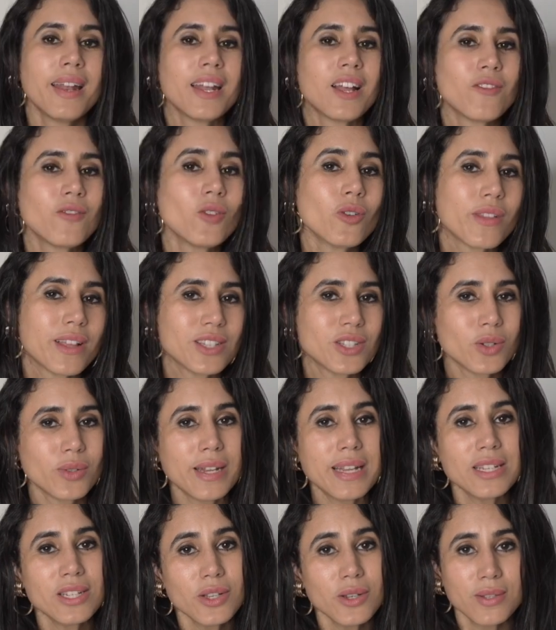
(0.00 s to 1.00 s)
Now for this, you'll
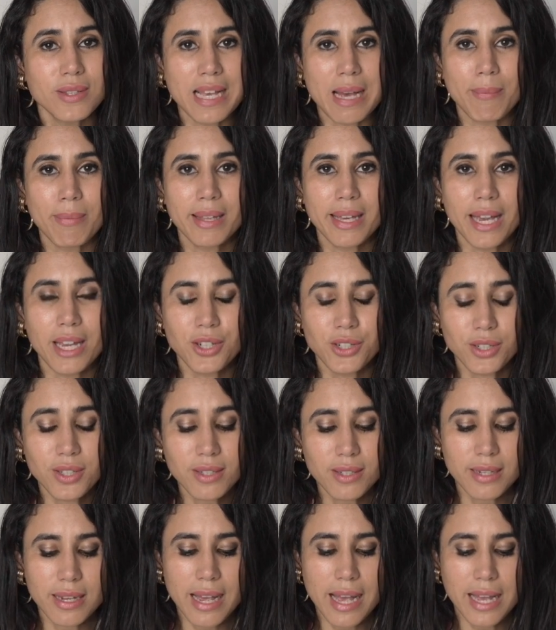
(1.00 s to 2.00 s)
need to use the
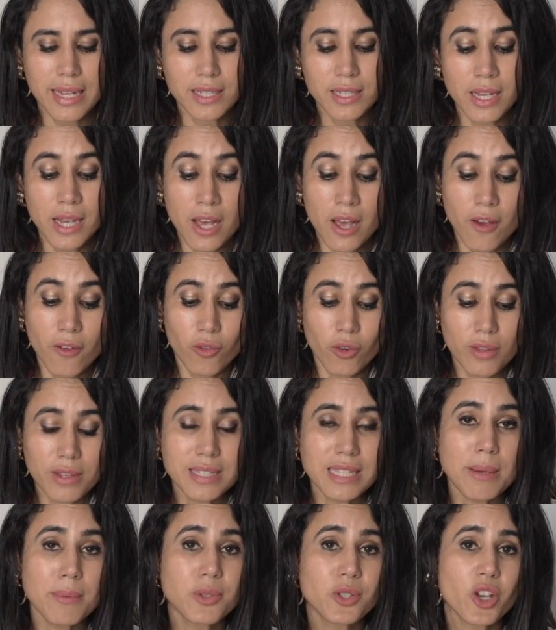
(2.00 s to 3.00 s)
applications. And for the
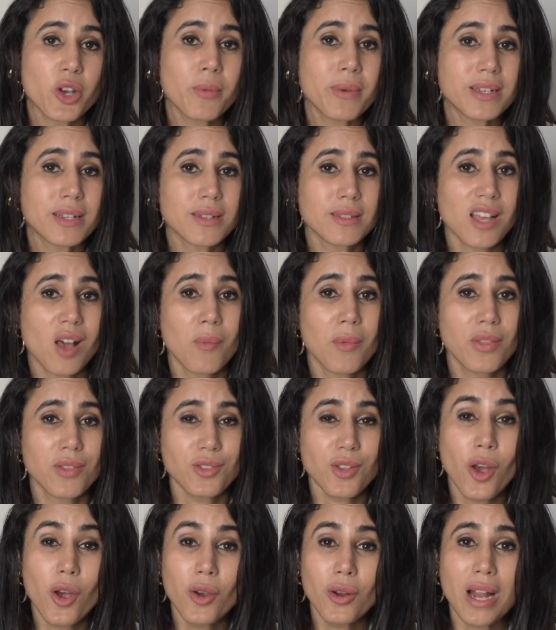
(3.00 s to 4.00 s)
Stemoscope, it does come with
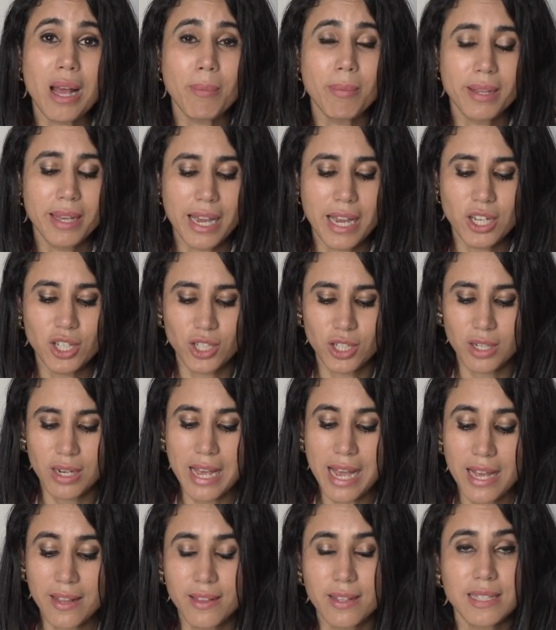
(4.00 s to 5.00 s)
its own application,
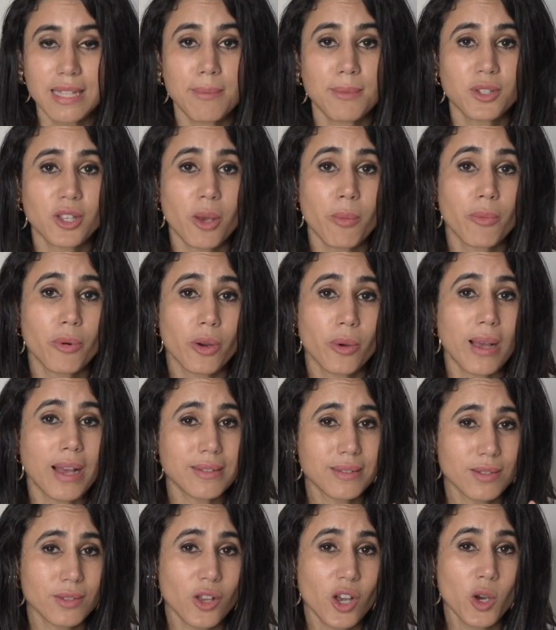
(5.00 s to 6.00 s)
and the Stemoscope PRO
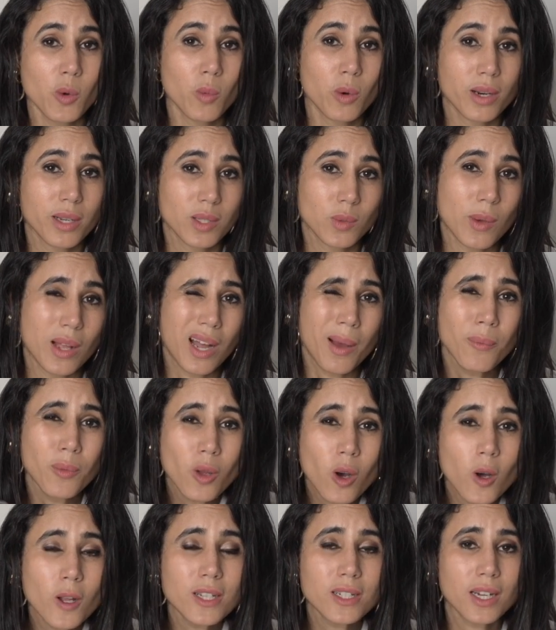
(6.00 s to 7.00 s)
has its own one as well. I'm
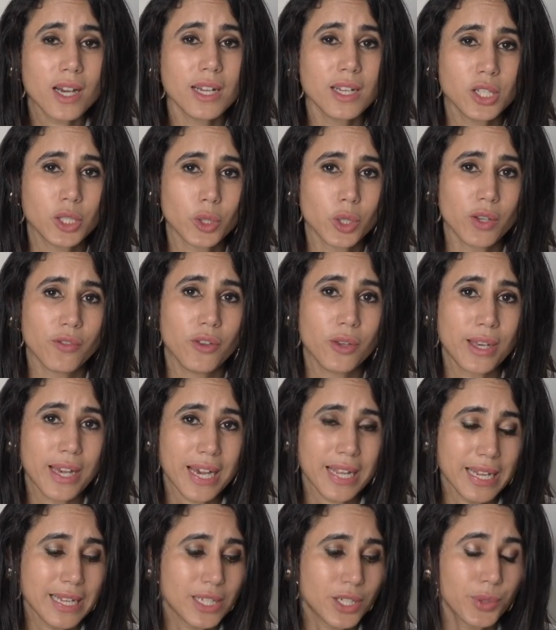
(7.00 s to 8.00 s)
not entirely sure if you
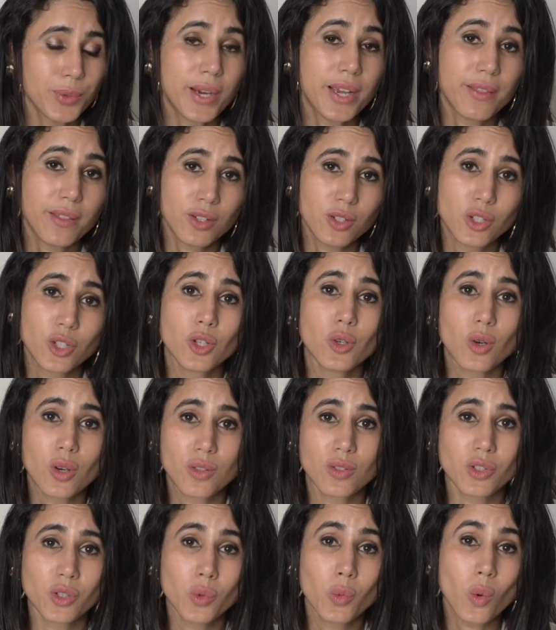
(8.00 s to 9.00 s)
can integrate the two
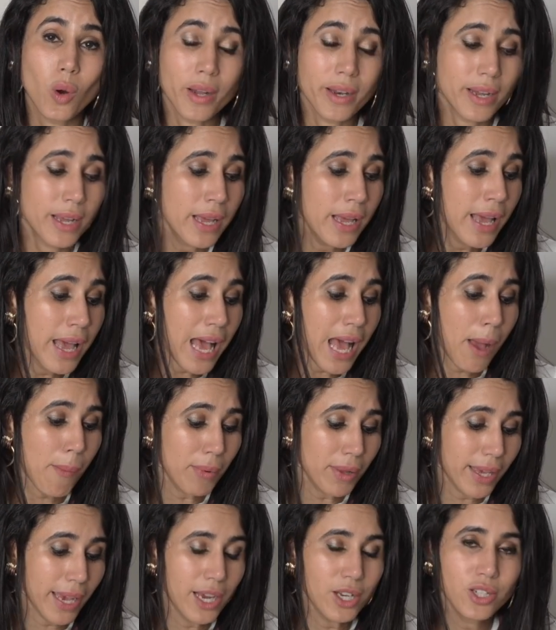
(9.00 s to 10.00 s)
onto one
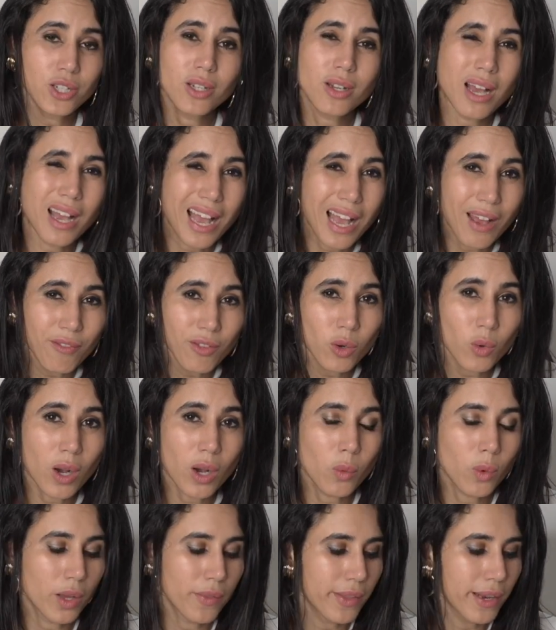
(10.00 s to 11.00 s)
application. I haven't
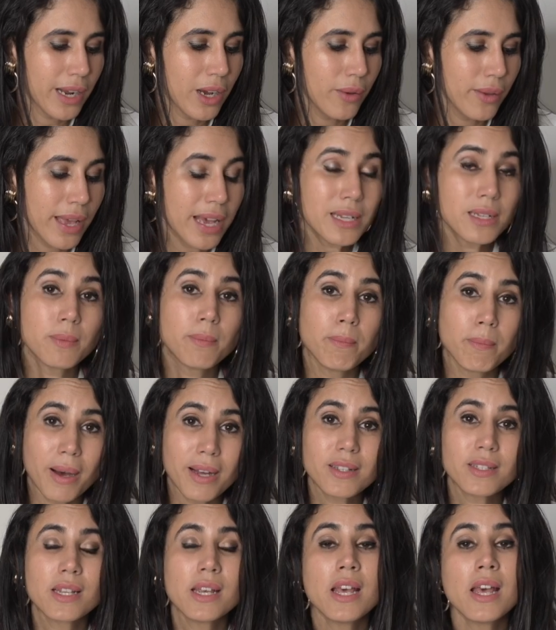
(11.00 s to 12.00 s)
quite worked that out yet,
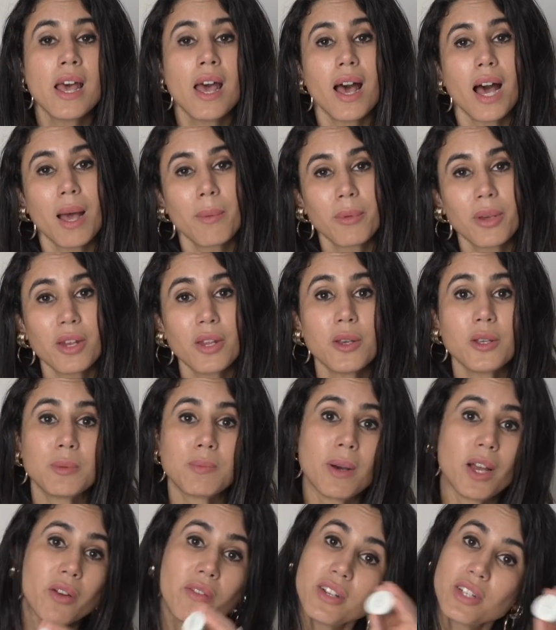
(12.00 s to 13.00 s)
but I'm going to use
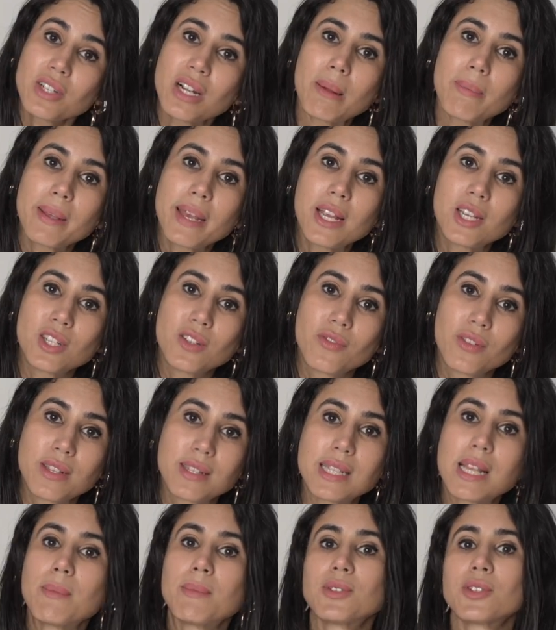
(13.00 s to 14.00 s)
my original application for the
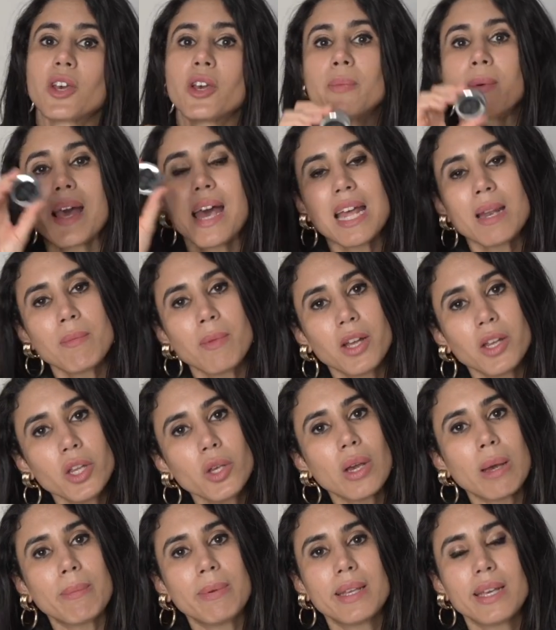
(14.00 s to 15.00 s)
Stemoscope and my
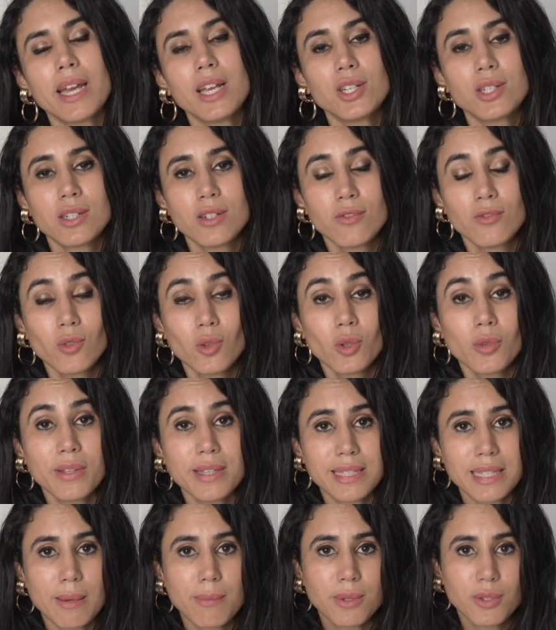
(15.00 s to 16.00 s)
new application for the
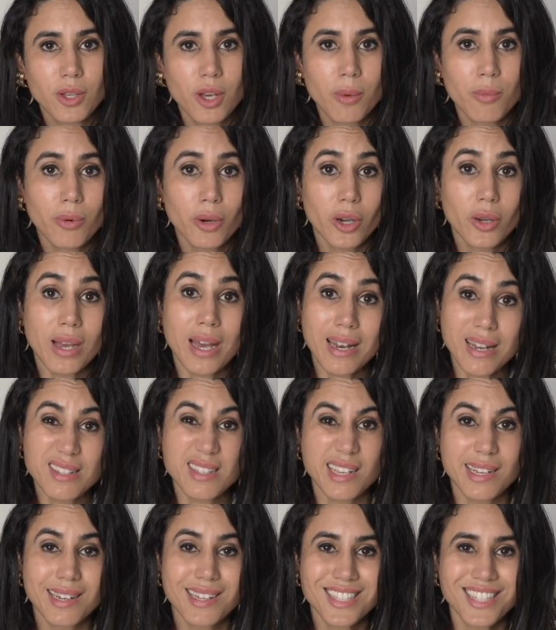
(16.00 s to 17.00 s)
Stemoscope PRO. And let's
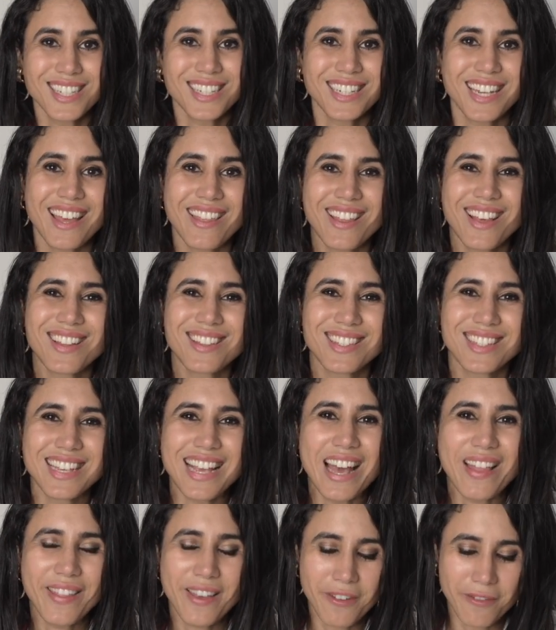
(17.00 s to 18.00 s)
take a listen together and see
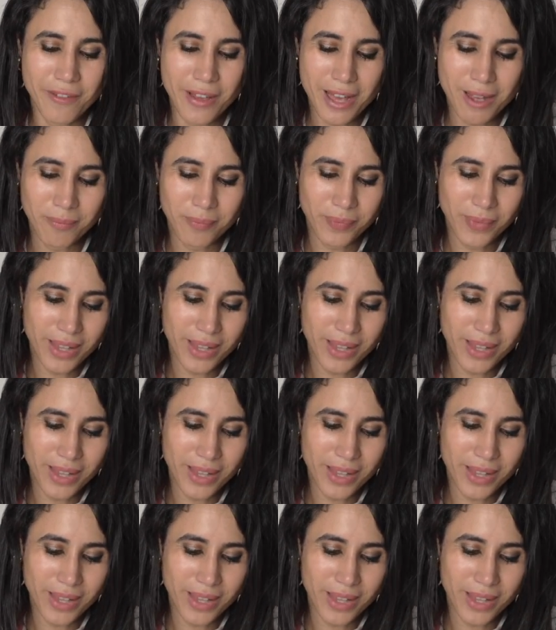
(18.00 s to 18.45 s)
how they sound.